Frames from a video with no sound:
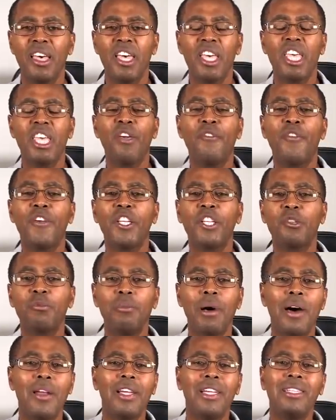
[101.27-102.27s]
if he's
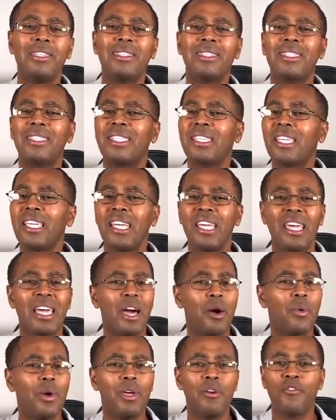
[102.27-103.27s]
married, stay
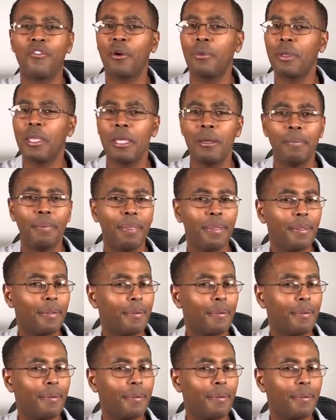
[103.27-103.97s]
away from him.